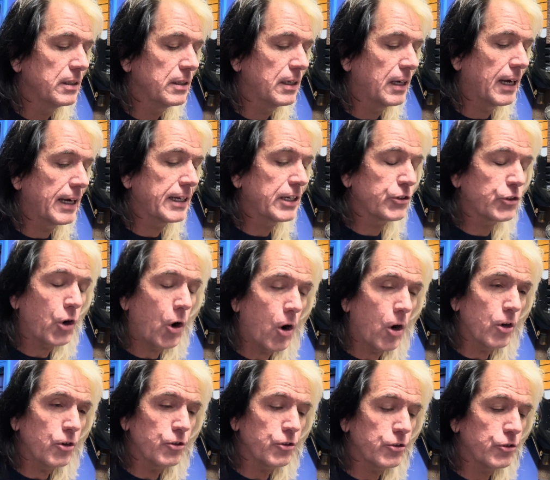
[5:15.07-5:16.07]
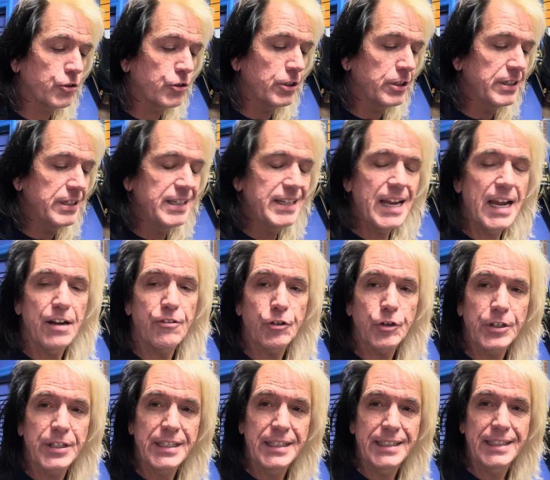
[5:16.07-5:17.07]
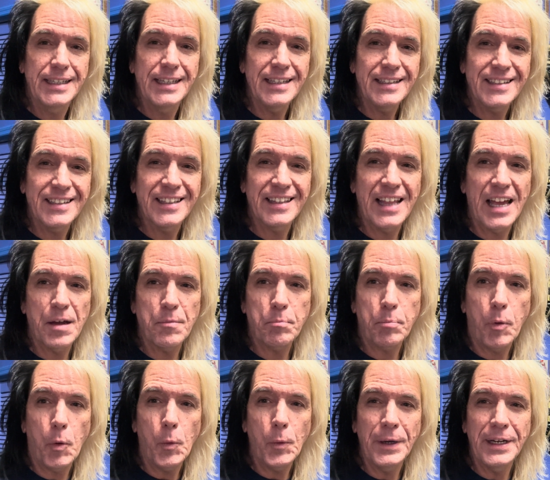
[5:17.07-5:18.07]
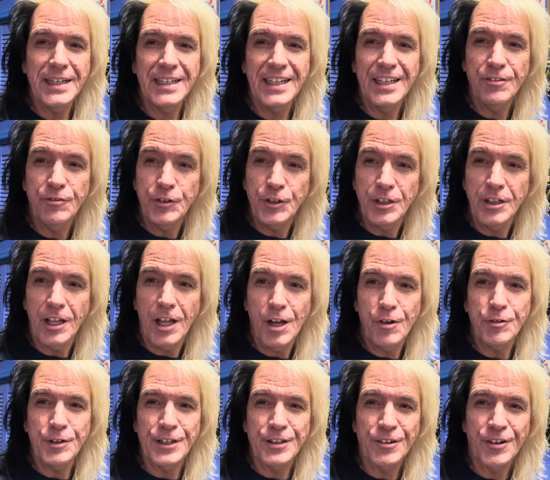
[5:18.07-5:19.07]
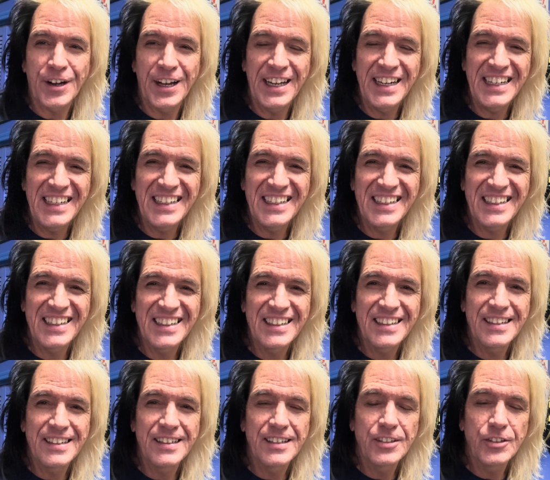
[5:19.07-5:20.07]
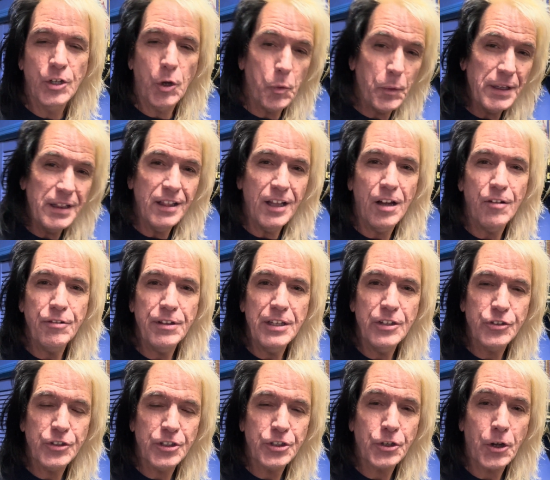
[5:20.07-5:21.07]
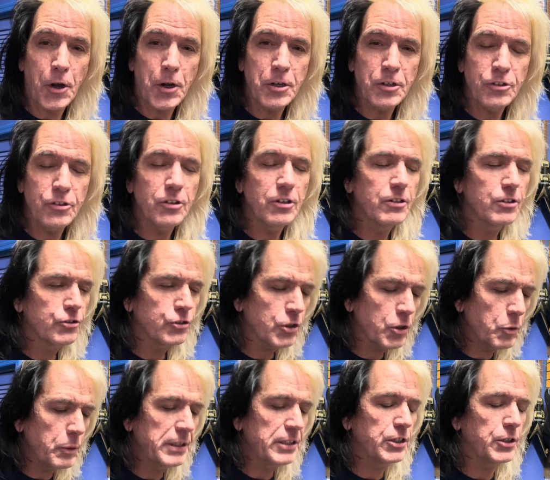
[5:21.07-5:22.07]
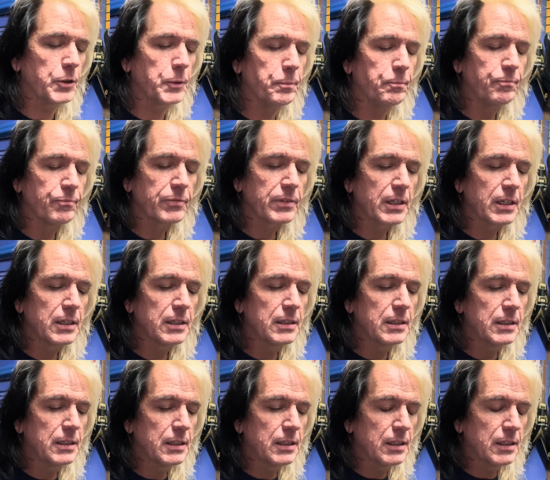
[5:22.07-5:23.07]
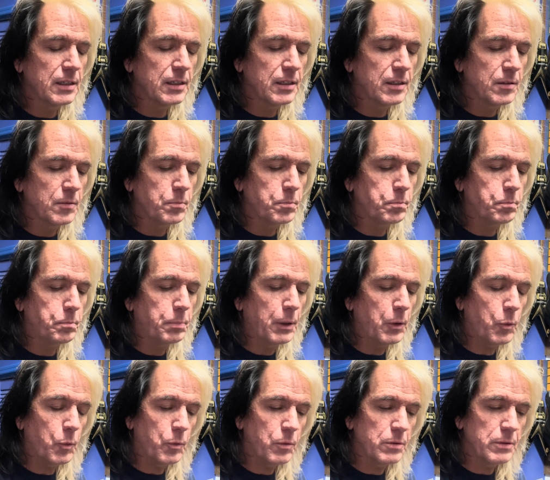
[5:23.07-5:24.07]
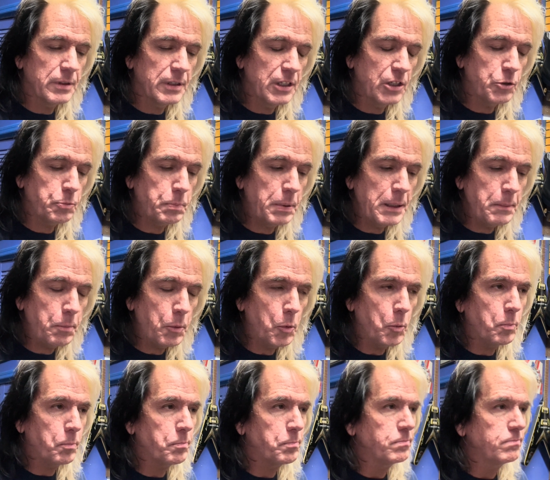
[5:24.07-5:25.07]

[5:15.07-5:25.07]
a guitar should never get to that point if you love it, right? Don't we love these guitars? Sure we do. But these people